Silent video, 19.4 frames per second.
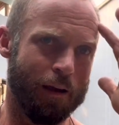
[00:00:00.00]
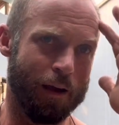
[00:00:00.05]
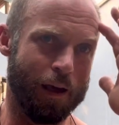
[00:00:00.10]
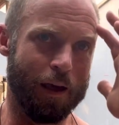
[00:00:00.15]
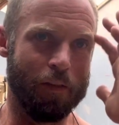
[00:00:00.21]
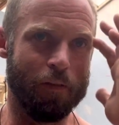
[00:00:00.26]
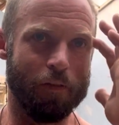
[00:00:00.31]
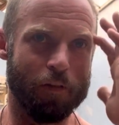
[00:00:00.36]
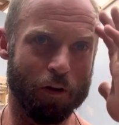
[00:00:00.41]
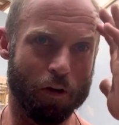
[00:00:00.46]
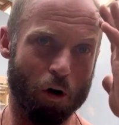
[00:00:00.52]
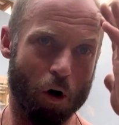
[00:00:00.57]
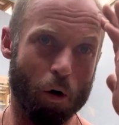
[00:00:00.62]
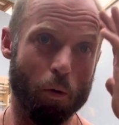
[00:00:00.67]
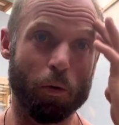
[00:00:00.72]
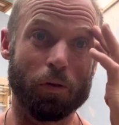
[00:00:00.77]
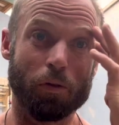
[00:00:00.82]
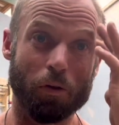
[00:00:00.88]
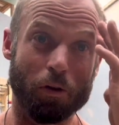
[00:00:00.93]
And the
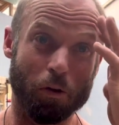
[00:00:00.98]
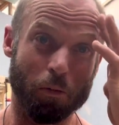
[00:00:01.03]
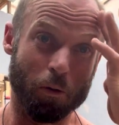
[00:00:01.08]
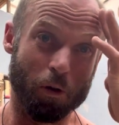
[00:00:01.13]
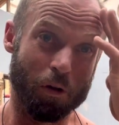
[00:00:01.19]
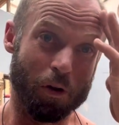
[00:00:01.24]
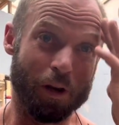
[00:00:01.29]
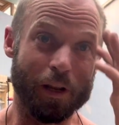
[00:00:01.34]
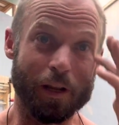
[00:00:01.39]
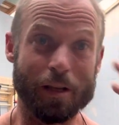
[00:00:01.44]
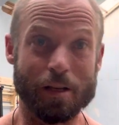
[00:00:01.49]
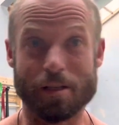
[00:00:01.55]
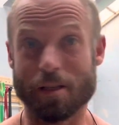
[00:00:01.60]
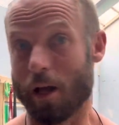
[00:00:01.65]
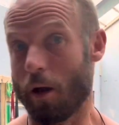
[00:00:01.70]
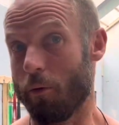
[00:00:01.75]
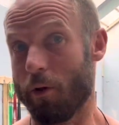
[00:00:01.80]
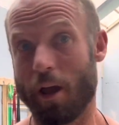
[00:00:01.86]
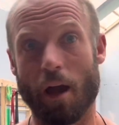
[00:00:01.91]
goal with the community is
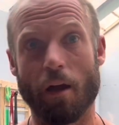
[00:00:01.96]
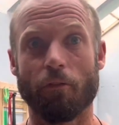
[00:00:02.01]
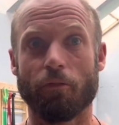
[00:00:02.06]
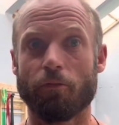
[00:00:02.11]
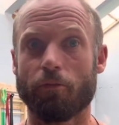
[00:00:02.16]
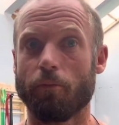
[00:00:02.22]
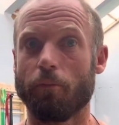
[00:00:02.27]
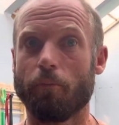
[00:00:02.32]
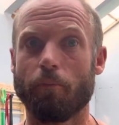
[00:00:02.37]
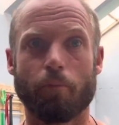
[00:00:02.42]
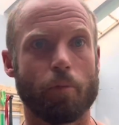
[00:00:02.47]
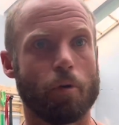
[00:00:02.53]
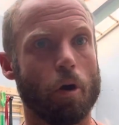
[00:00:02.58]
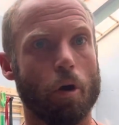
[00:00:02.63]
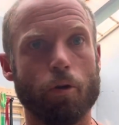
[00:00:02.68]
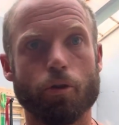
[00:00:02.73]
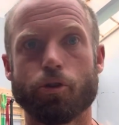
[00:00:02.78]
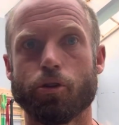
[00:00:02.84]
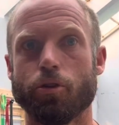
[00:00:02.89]
that we have
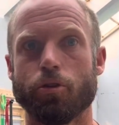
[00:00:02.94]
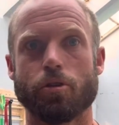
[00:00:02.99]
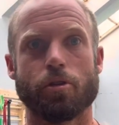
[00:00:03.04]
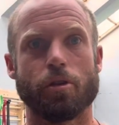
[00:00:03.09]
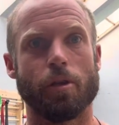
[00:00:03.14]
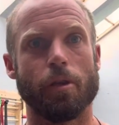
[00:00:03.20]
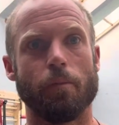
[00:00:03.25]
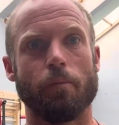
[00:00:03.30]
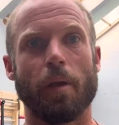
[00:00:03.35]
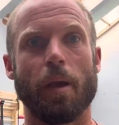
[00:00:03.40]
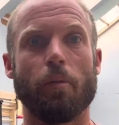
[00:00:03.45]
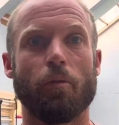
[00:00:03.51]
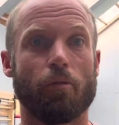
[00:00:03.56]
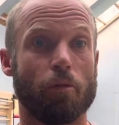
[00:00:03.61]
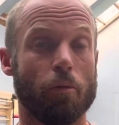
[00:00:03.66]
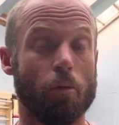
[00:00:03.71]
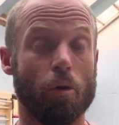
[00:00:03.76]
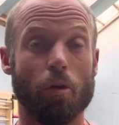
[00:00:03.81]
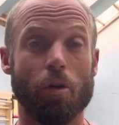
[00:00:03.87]
coaches and people
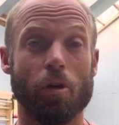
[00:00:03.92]
from all